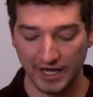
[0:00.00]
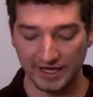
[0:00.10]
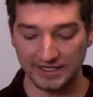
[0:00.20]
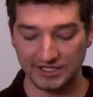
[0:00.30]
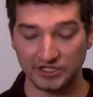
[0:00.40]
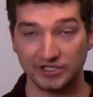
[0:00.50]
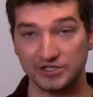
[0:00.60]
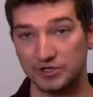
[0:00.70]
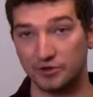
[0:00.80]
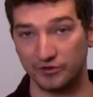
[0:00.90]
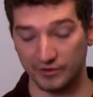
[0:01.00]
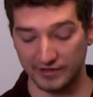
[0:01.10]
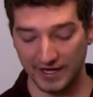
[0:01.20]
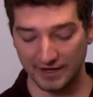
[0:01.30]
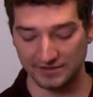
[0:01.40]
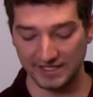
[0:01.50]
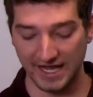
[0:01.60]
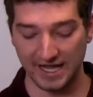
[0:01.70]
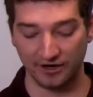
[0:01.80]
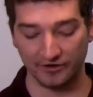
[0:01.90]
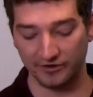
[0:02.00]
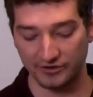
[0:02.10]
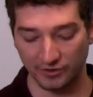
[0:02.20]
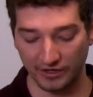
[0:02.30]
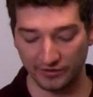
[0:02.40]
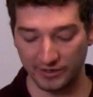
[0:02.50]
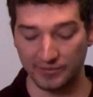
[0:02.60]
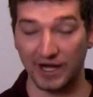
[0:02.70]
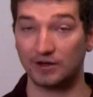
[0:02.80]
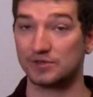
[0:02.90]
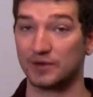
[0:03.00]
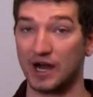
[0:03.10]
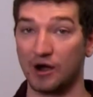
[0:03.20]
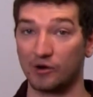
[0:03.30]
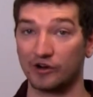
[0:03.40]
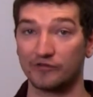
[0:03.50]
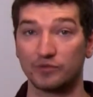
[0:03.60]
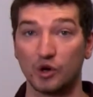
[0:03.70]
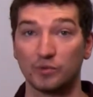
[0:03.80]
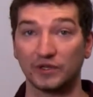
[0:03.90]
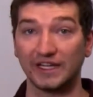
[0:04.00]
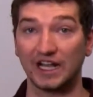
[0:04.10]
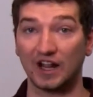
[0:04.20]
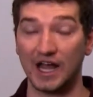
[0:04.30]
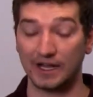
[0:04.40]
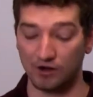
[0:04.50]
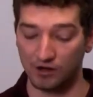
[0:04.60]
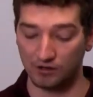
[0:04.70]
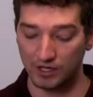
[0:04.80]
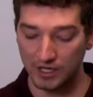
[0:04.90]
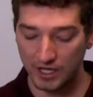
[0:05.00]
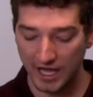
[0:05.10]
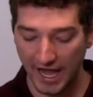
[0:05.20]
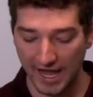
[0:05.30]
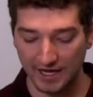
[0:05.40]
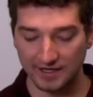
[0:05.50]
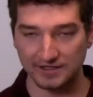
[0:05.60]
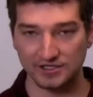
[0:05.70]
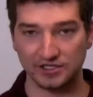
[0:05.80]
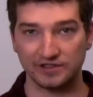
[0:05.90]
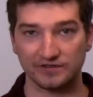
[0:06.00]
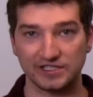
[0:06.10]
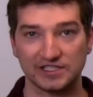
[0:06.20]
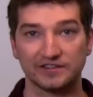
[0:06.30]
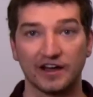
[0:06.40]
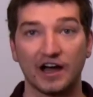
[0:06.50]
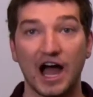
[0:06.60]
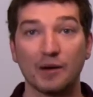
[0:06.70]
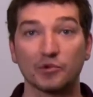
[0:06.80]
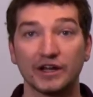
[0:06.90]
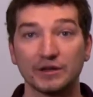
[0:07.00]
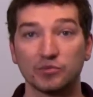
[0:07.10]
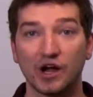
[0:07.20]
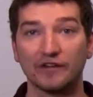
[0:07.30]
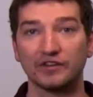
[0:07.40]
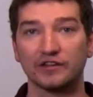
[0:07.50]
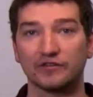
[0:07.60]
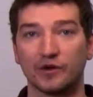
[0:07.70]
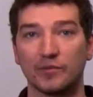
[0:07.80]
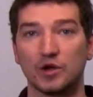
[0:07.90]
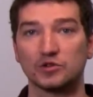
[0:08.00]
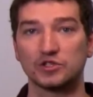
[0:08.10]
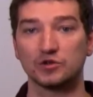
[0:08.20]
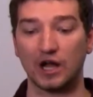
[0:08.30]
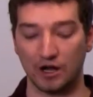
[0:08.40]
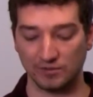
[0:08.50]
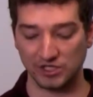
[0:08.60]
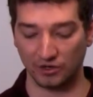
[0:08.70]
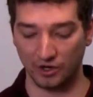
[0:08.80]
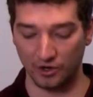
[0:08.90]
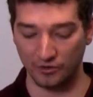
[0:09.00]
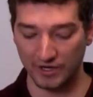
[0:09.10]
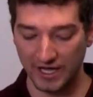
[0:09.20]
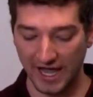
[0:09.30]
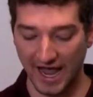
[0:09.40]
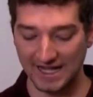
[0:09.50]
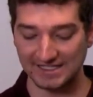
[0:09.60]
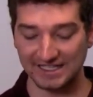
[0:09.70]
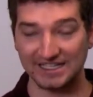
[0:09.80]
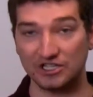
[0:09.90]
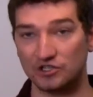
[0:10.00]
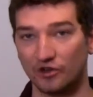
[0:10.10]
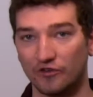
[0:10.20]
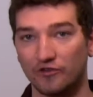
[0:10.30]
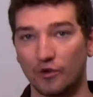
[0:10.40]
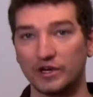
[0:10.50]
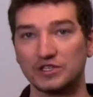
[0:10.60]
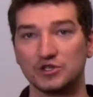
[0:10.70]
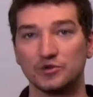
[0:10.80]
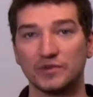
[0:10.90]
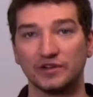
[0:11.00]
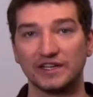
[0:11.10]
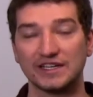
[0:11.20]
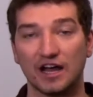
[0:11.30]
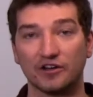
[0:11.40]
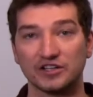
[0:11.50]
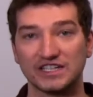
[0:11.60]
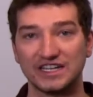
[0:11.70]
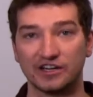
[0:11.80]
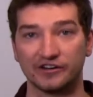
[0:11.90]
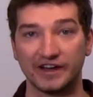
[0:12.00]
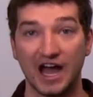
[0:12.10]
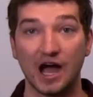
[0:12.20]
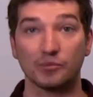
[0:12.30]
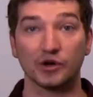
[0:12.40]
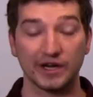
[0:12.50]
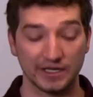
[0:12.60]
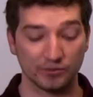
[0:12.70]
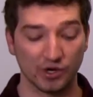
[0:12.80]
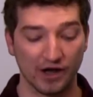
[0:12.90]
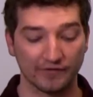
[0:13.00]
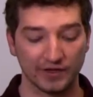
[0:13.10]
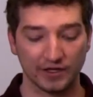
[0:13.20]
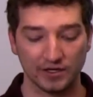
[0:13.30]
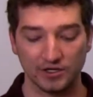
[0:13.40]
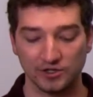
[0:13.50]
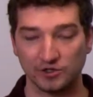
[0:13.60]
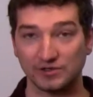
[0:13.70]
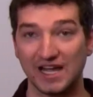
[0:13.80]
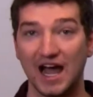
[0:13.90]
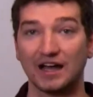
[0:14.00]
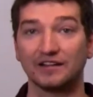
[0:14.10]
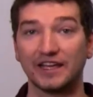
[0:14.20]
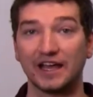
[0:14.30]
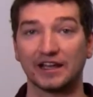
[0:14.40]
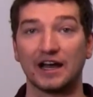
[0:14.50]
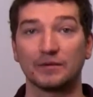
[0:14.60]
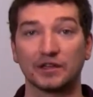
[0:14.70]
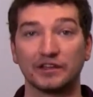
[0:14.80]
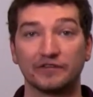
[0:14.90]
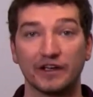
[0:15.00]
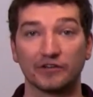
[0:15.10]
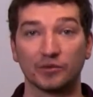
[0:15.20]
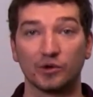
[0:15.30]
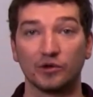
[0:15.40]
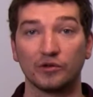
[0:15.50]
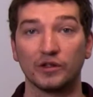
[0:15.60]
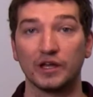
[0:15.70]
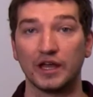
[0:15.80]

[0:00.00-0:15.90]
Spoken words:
in addition to 3,823 pounds per hour of propylene glycol. And the operating profit from those 2 columns alone adds an additional $42 million a year in operating profit. So it's highly economically favorable,